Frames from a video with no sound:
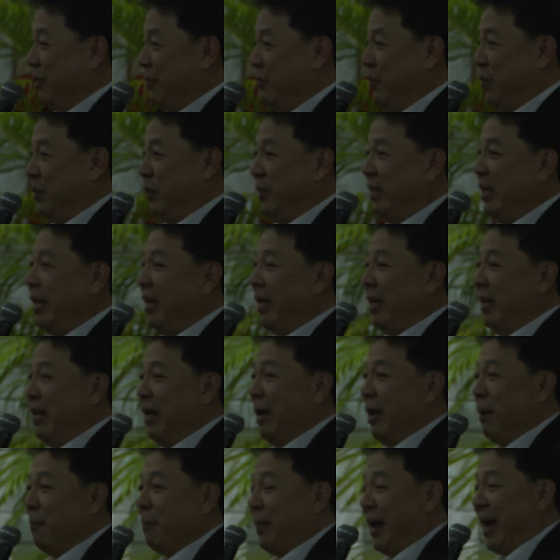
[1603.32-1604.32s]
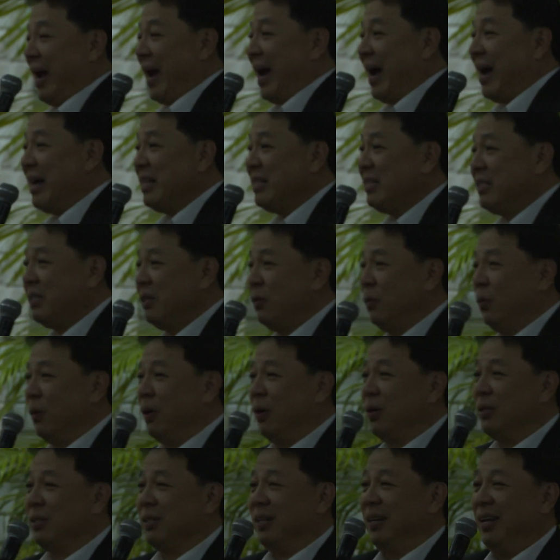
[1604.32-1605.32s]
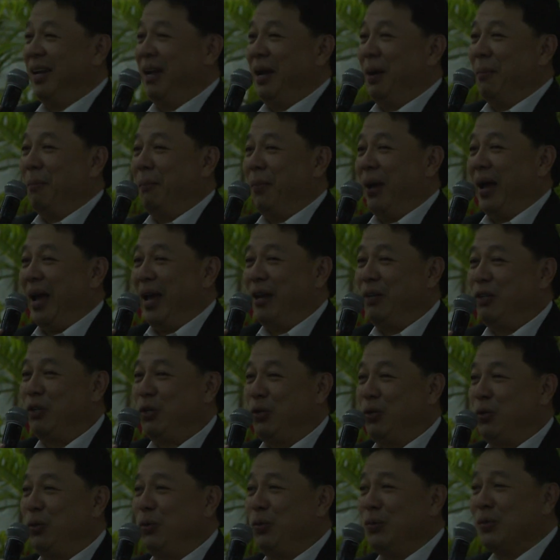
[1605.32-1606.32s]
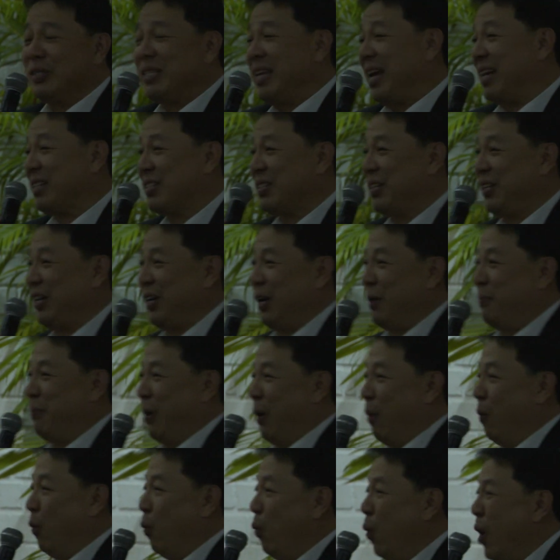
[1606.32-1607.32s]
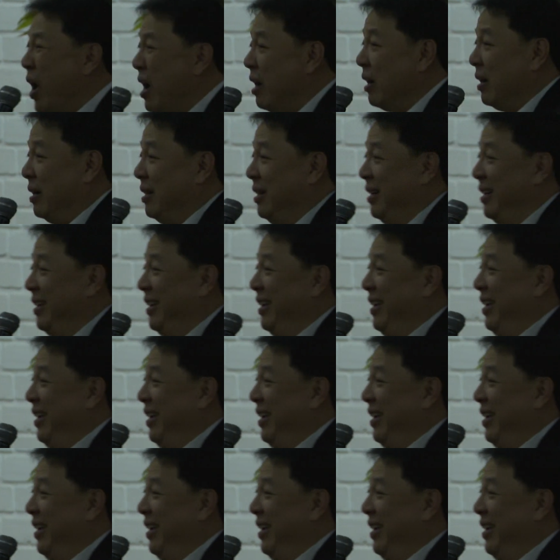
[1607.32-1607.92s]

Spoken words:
if you didn't, my answer was enthusiastic about work.